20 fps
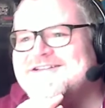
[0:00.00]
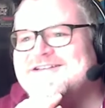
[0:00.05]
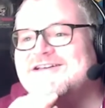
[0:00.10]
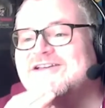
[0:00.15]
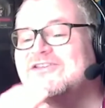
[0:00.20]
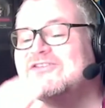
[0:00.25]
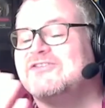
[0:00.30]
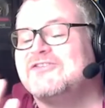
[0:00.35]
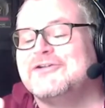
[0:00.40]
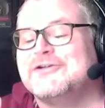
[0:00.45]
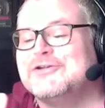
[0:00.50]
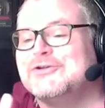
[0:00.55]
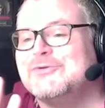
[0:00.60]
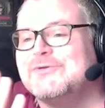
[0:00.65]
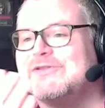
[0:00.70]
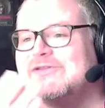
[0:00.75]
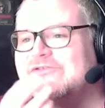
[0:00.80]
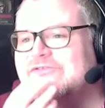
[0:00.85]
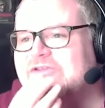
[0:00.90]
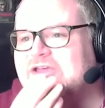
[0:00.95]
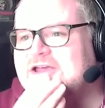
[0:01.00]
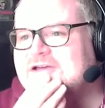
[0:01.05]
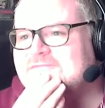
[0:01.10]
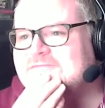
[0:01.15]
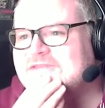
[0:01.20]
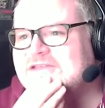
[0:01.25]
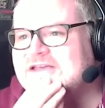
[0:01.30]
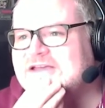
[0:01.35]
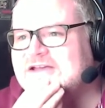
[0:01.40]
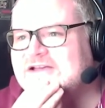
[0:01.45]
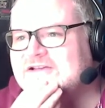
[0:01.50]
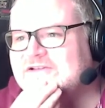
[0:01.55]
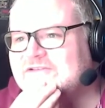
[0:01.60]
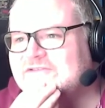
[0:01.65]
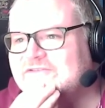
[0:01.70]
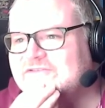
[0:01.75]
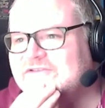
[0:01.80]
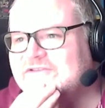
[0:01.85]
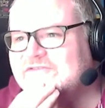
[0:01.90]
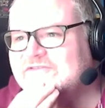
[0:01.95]
still doing the same
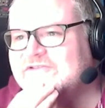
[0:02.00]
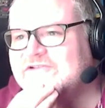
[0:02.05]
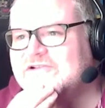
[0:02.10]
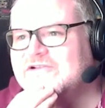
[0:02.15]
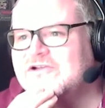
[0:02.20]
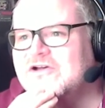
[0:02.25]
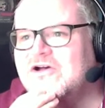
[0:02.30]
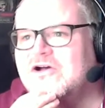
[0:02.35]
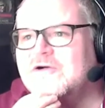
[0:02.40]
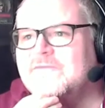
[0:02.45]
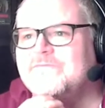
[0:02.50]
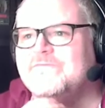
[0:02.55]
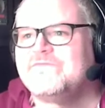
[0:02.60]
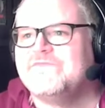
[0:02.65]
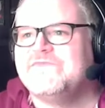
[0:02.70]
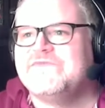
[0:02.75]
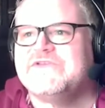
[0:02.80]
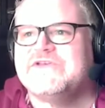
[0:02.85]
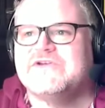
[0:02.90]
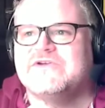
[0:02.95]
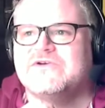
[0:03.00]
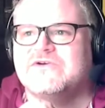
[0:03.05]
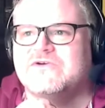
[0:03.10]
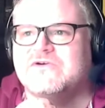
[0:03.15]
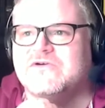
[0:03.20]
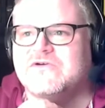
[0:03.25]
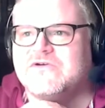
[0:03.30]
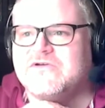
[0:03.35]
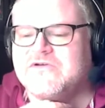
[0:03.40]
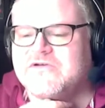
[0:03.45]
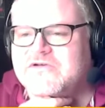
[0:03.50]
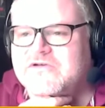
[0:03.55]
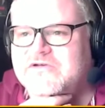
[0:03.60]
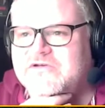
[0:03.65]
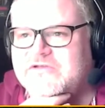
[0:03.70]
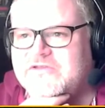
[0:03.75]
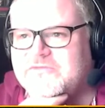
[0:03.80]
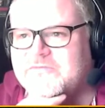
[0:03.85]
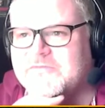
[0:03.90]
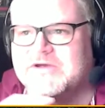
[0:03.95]
things. You've still got, you know,
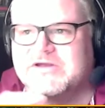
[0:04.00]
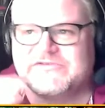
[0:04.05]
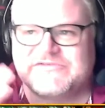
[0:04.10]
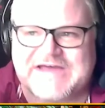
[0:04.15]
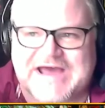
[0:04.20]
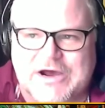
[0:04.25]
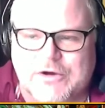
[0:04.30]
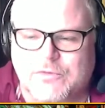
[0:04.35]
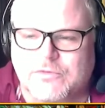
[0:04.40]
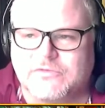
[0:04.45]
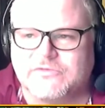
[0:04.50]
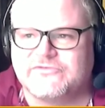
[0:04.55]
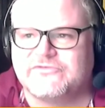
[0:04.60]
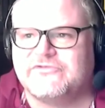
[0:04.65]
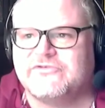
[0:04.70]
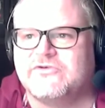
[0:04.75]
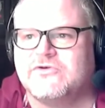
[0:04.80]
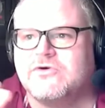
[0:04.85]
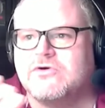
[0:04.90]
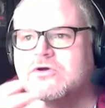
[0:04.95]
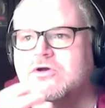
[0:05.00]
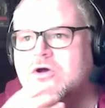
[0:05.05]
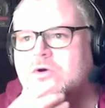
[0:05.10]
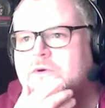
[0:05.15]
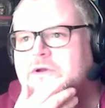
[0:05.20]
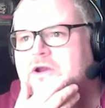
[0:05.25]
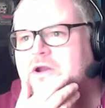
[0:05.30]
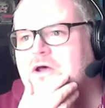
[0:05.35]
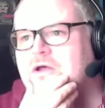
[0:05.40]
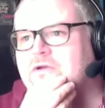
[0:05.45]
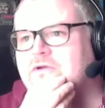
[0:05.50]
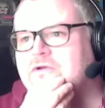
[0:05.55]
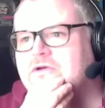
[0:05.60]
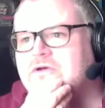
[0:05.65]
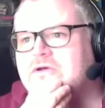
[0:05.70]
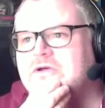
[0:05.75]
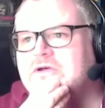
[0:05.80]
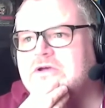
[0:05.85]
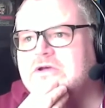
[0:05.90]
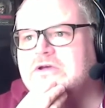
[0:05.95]
McDowell's joke going on.
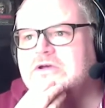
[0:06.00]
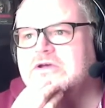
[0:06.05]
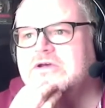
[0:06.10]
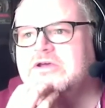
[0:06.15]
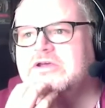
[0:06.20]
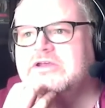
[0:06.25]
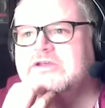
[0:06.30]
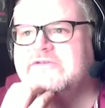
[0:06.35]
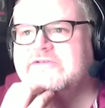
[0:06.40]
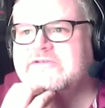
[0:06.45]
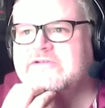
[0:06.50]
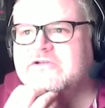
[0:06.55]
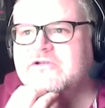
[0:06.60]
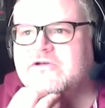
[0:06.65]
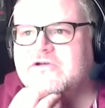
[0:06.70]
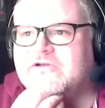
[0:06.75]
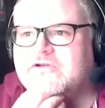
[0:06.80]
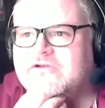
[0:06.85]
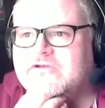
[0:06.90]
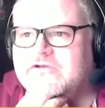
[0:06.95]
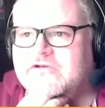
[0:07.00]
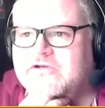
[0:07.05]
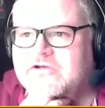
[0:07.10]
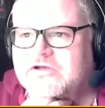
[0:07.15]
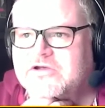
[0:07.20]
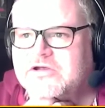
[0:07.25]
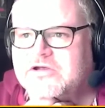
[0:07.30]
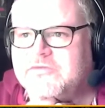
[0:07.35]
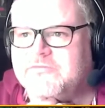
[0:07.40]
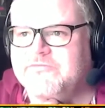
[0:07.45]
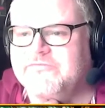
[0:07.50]
You've still got a